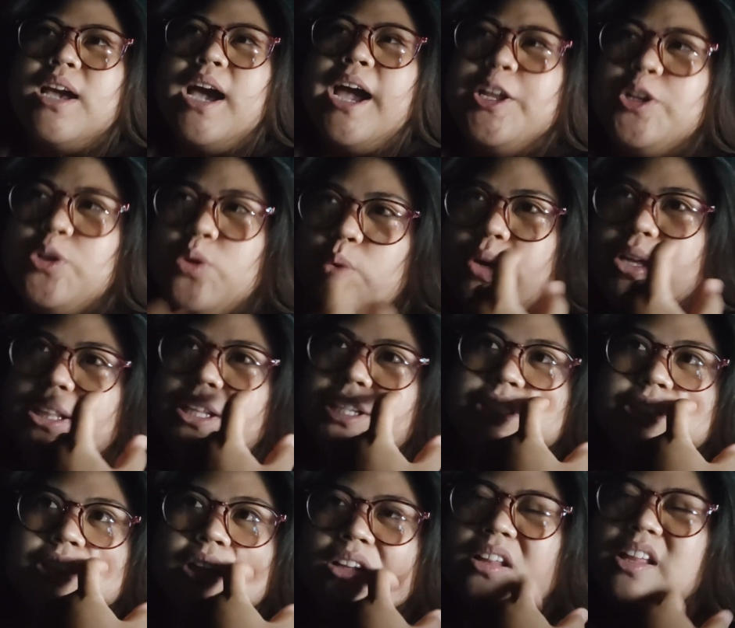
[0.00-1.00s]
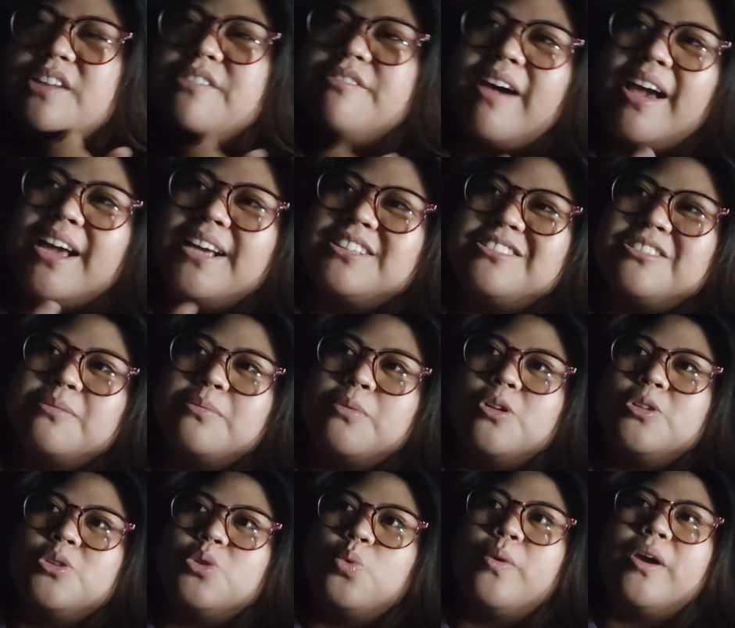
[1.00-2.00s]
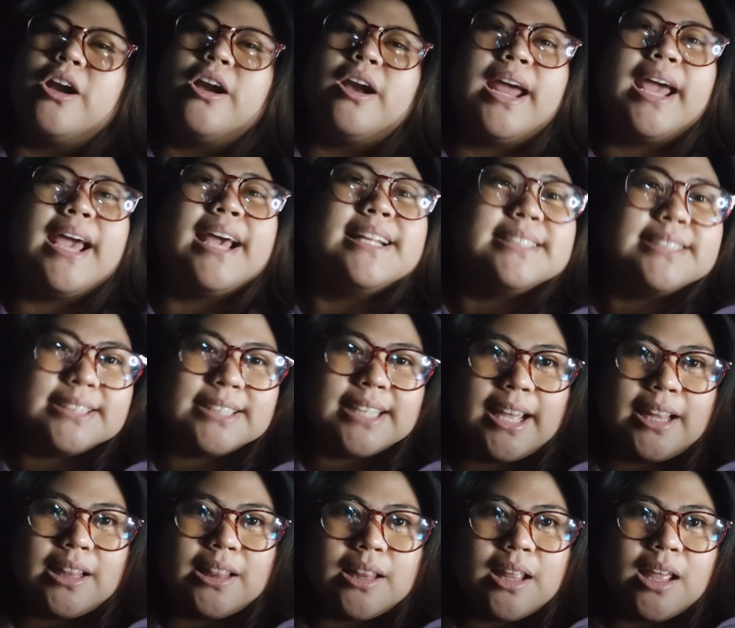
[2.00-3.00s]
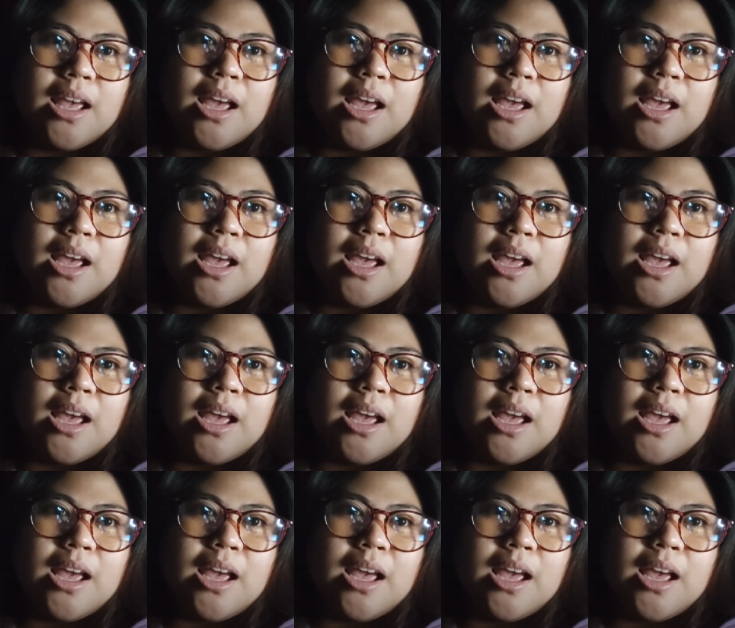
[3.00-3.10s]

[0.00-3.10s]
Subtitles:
I know it is not advisable to wear headset,